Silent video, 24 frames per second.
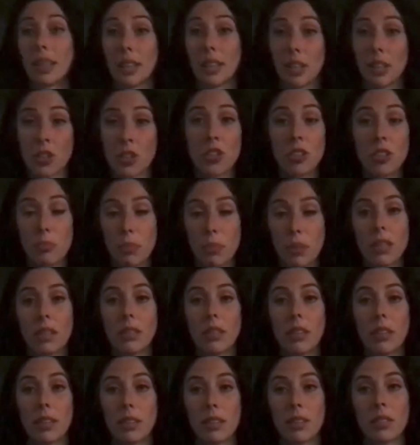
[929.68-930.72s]
it should be
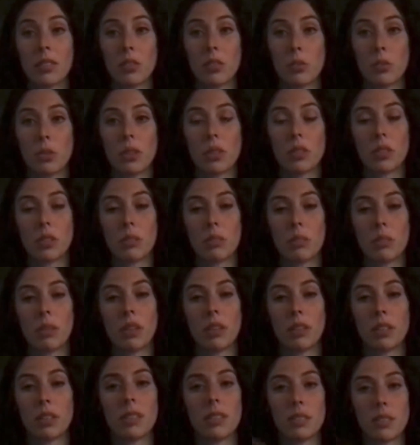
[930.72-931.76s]
like, this is what it's going to be.
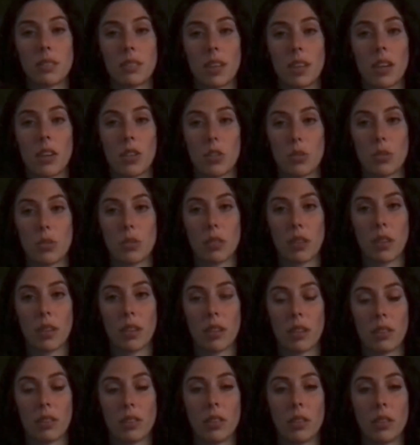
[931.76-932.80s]
Like this is the actual thing,
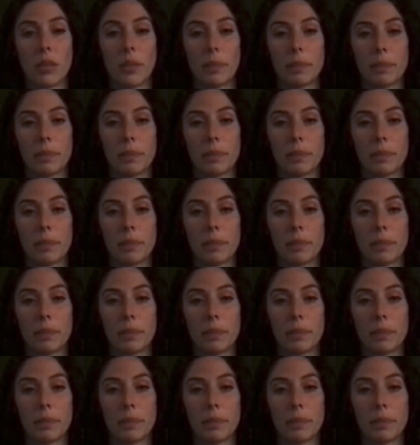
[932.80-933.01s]
you know?